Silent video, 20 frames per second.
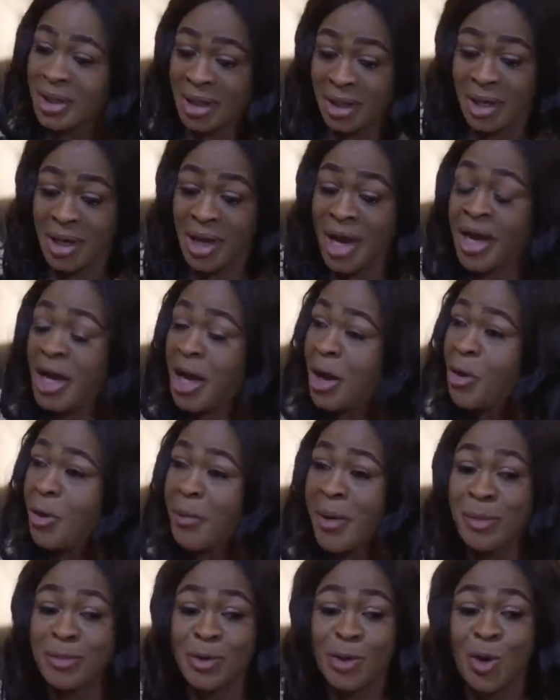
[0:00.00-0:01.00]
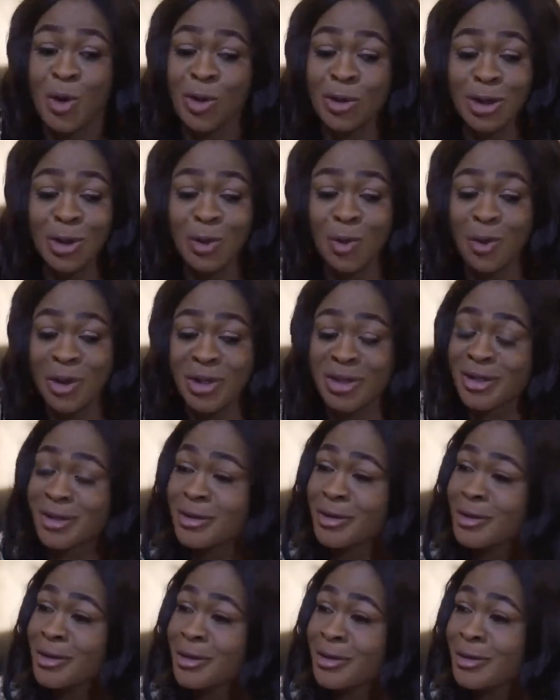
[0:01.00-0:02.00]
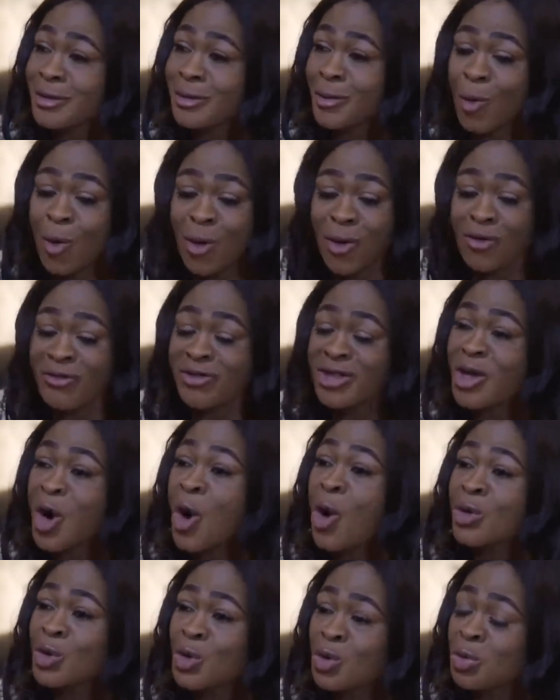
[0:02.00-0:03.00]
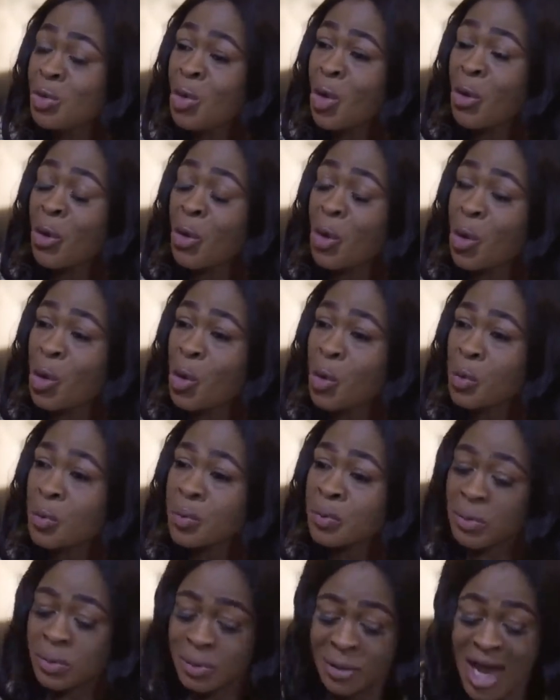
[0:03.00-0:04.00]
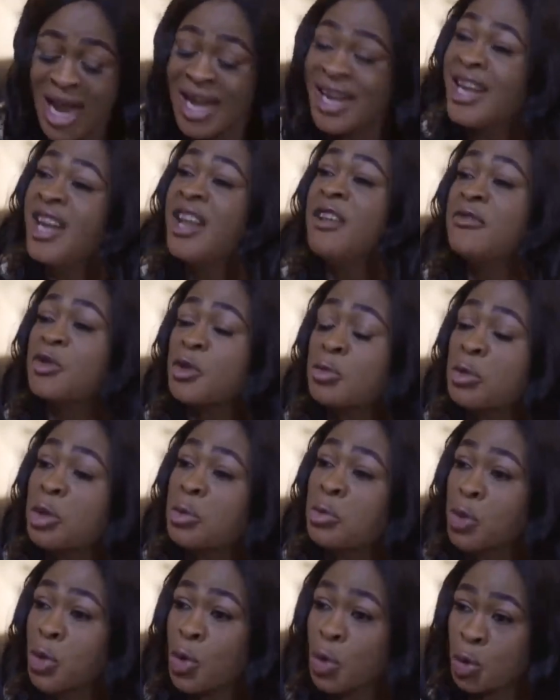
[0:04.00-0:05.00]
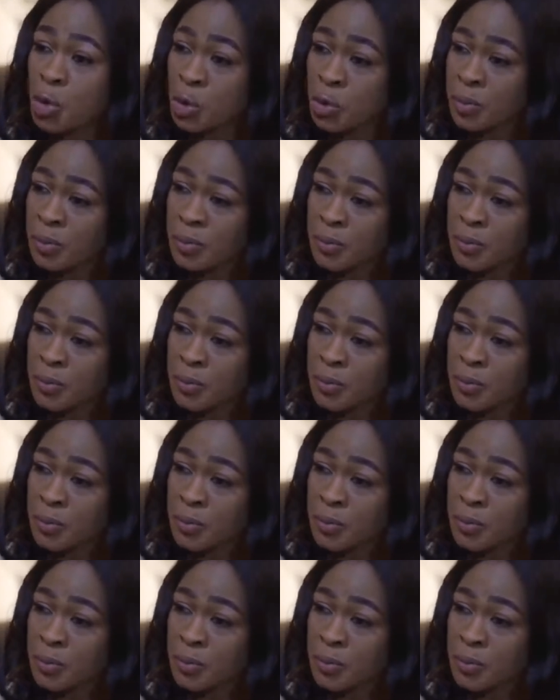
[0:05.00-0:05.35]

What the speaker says: He ended up absconding with one of his horses to Morocco and left me broken.